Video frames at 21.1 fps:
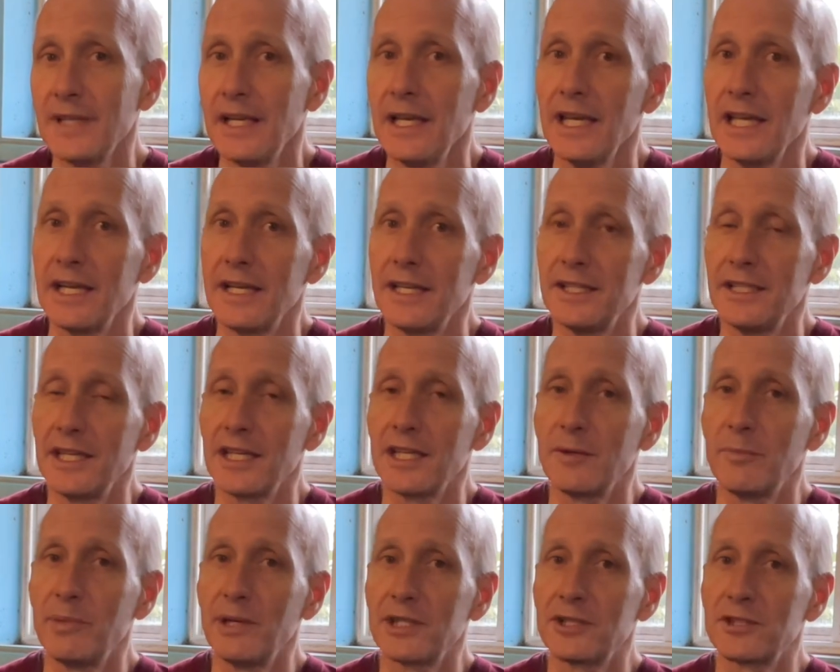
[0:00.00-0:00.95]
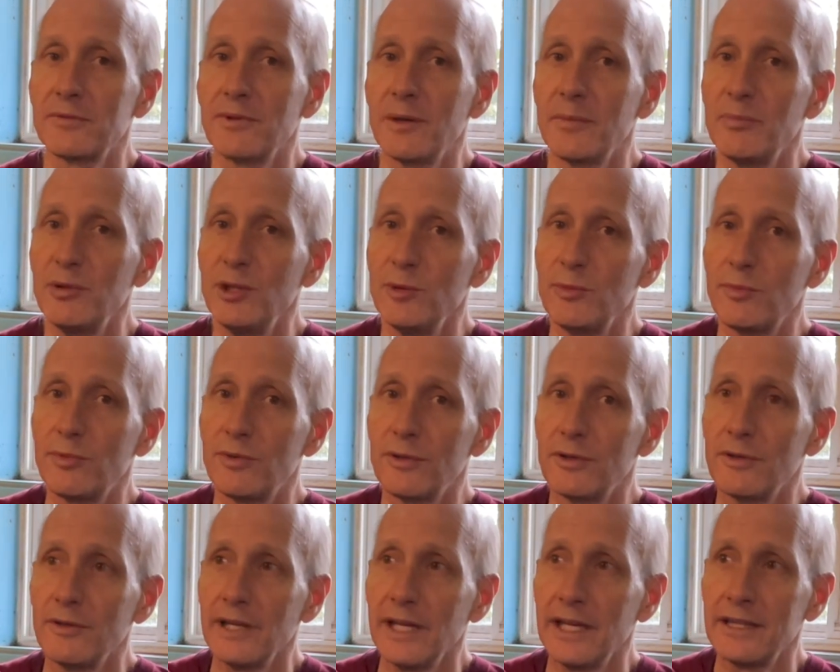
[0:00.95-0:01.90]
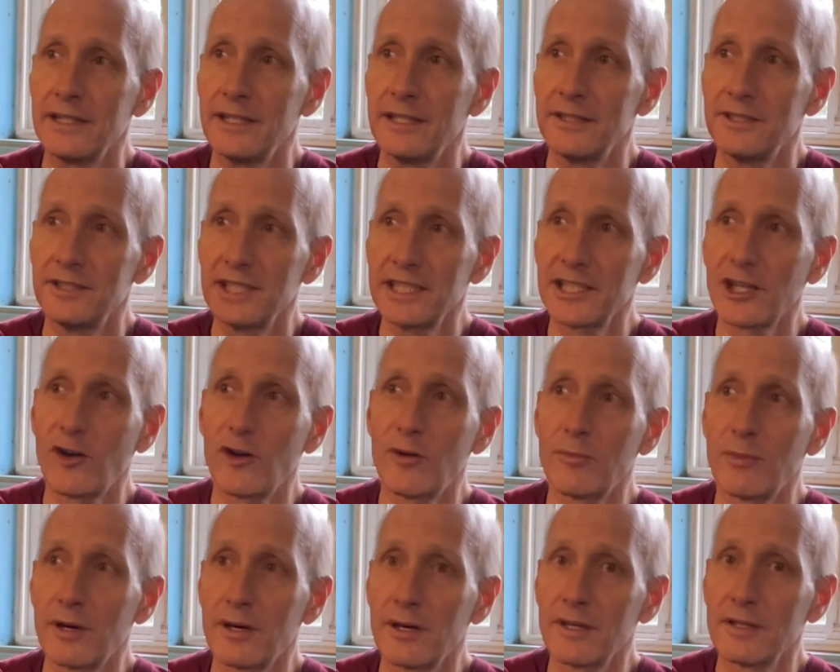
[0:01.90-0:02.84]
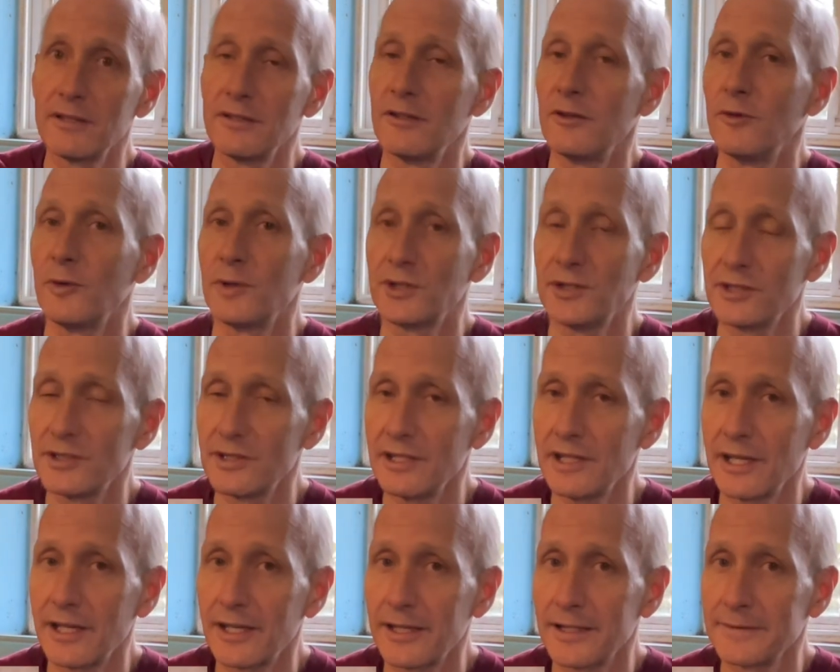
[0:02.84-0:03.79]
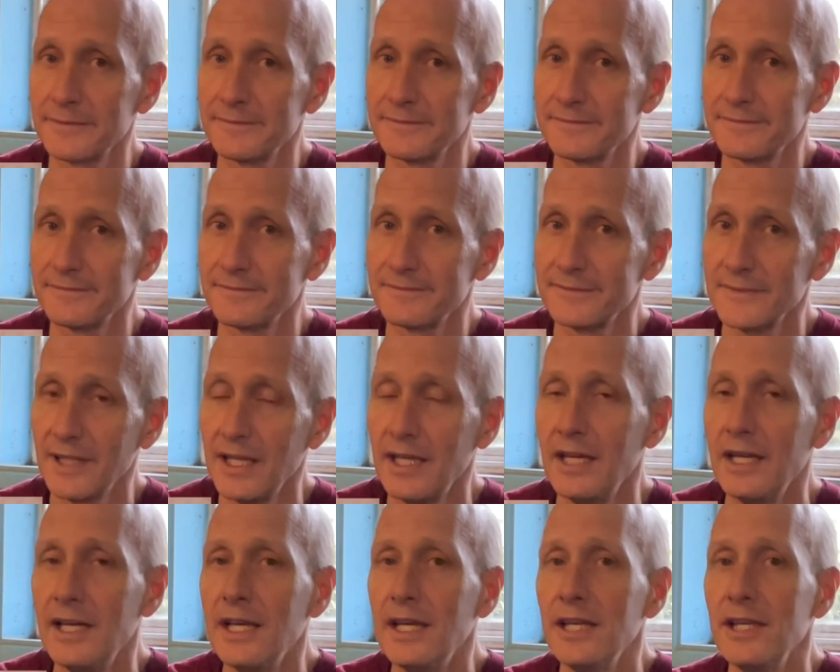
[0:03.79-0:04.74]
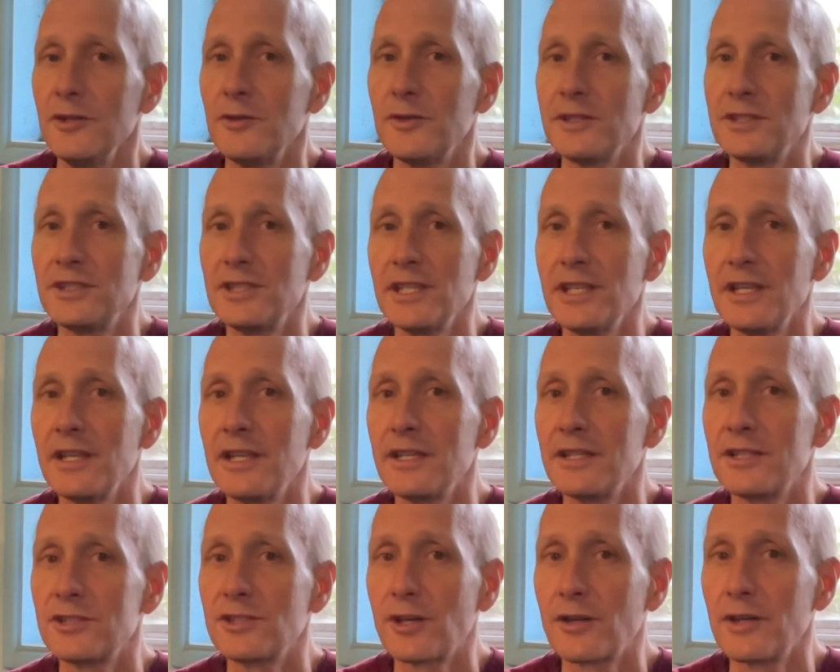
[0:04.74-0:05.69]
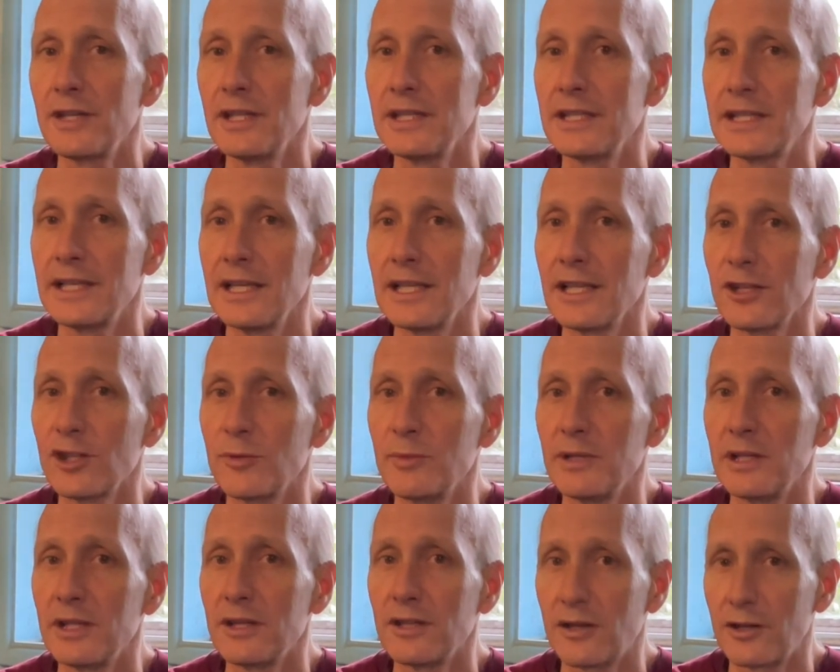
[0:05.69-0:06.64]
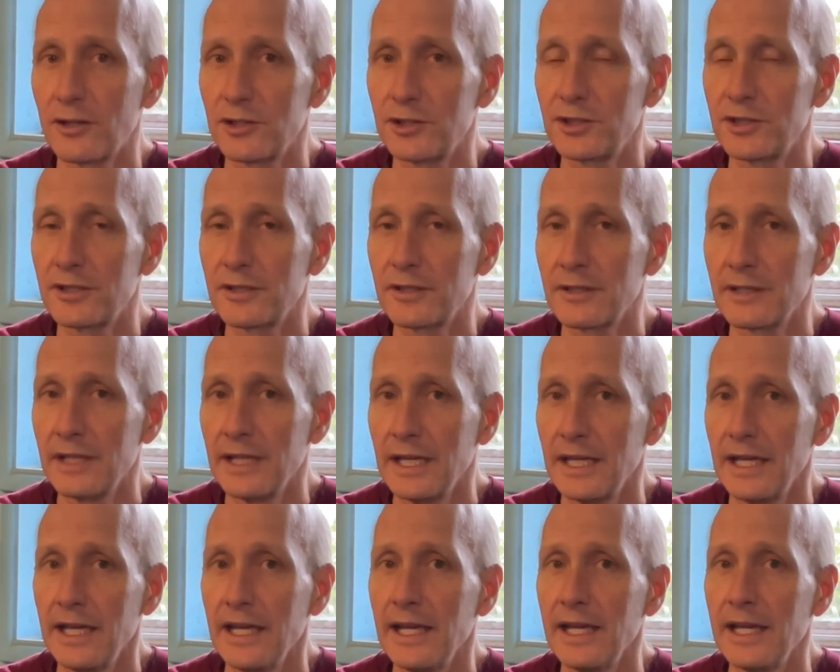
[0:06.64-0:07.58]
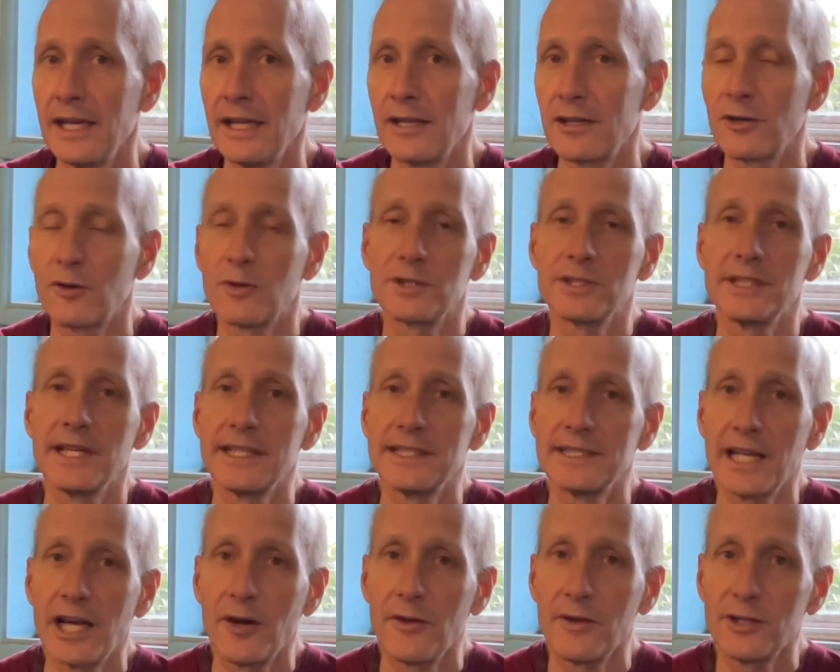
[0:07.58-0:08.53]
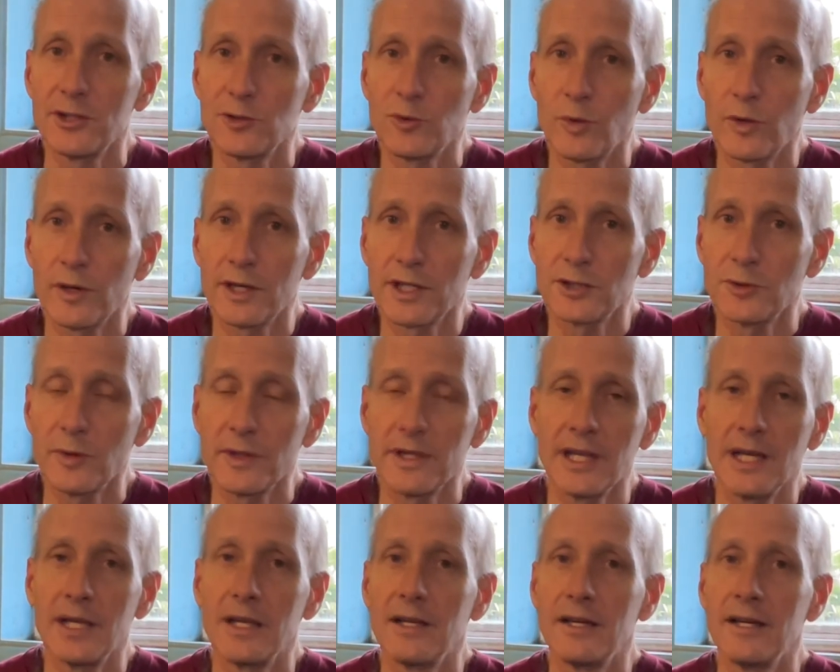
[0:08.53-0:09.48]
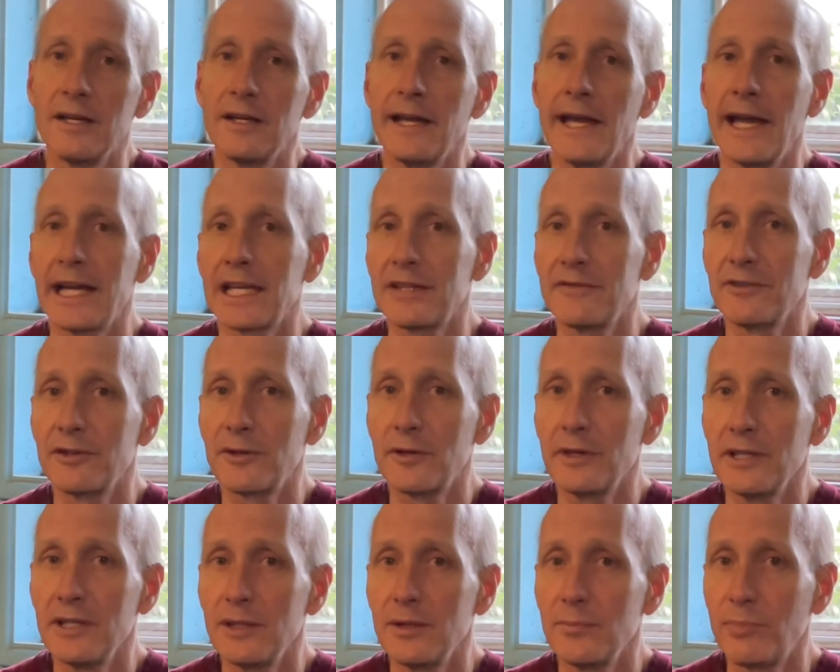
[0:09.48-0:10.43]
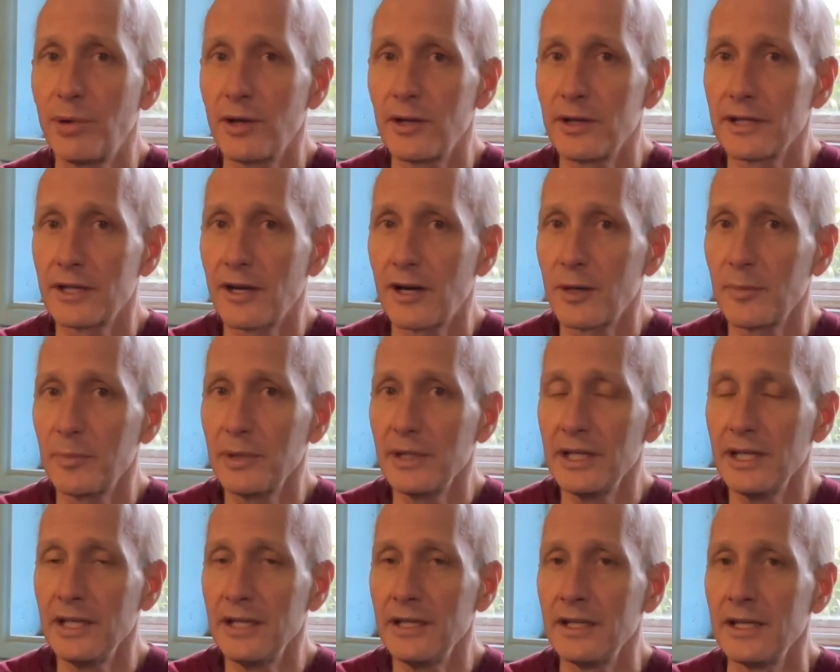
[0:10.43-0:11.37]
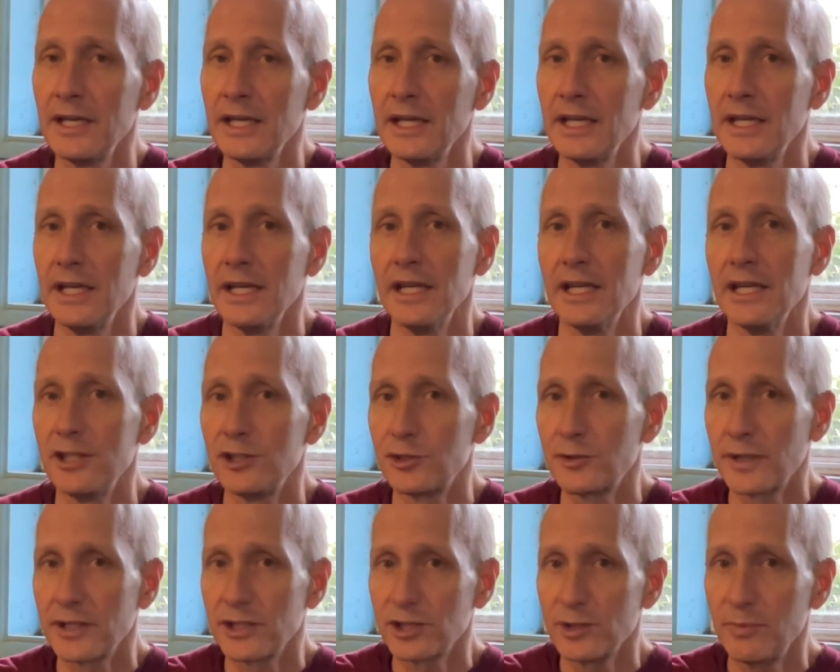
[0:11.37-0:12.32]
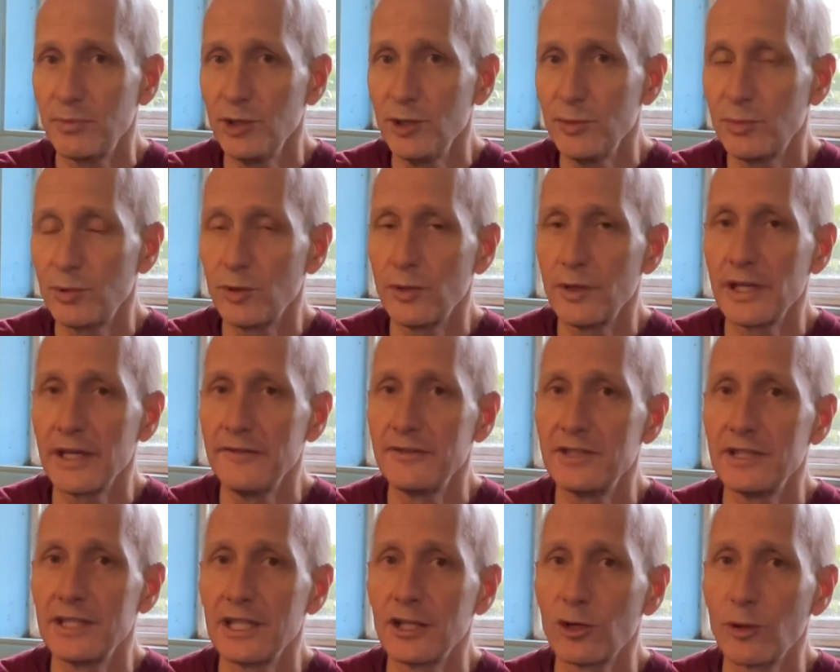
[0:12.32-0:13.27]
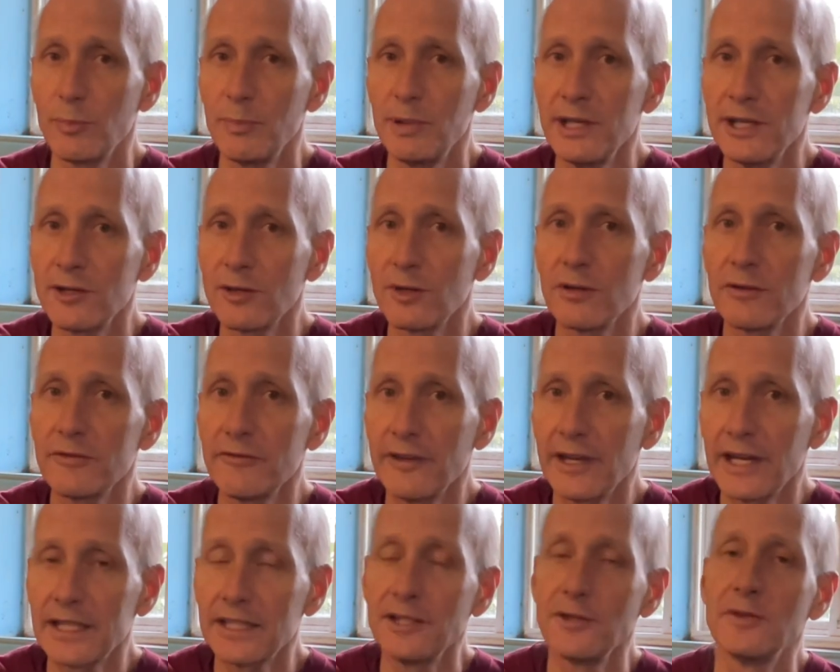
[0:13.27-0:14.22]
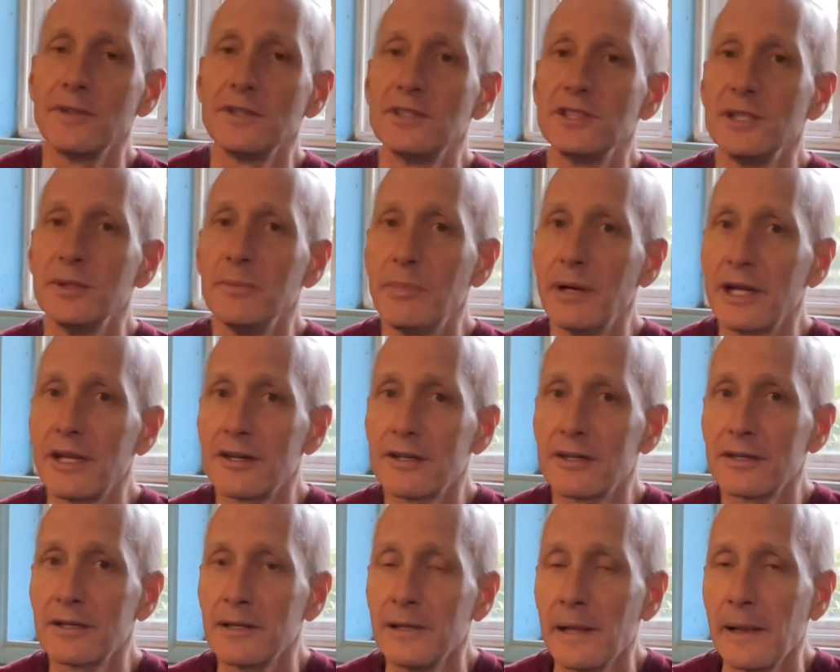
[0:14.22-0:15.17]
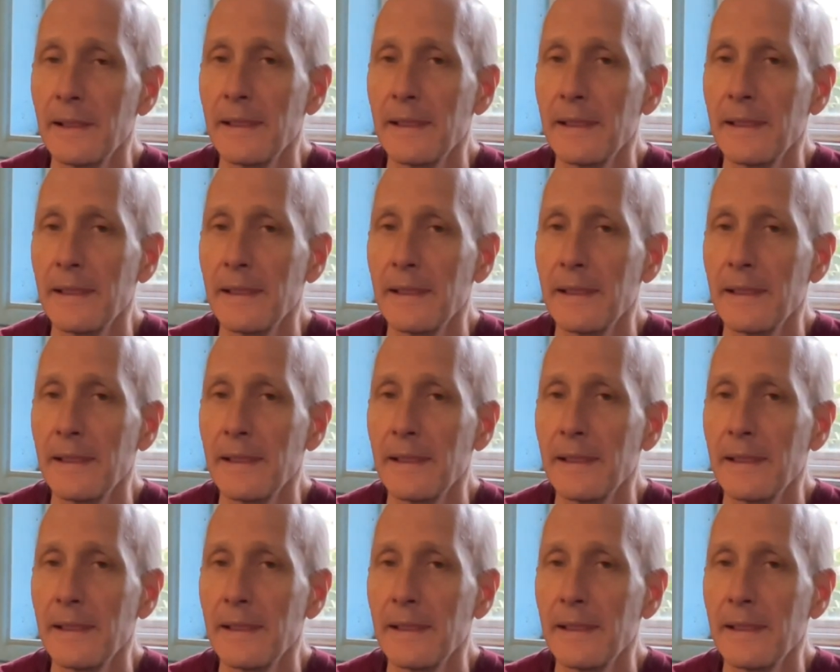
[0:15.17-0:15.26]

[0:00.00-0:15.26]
and I take a picture of my pupil at the 6-hour mark, which is there, you can see that it's starting to get a little bit larger. And of course, that's how this works with that active ingredient polycarpine. It shrinks the pupil, gives it a little pinhole effect. You can see better.